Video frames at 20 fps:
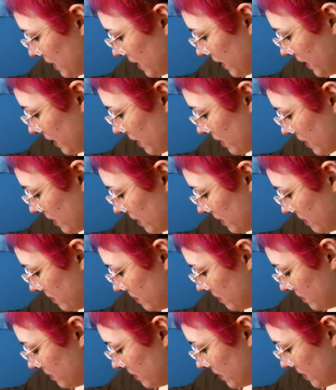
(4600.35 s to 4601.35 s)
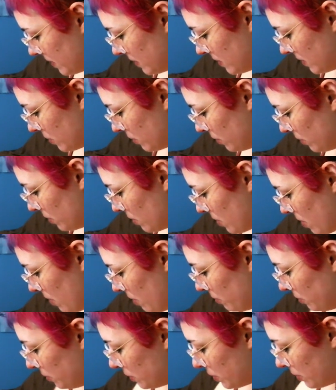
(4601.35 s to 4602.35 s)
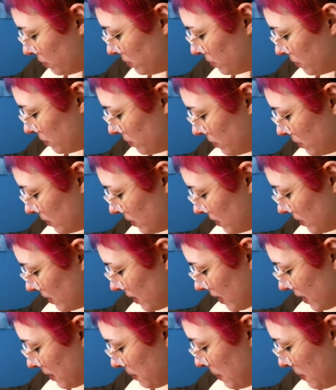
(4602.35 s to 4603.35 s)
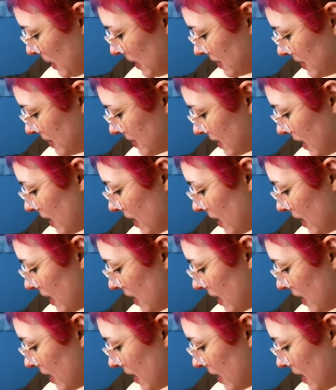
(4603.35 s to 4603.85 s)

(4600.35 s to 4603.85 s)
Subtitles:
girl. Don't, not the paint side.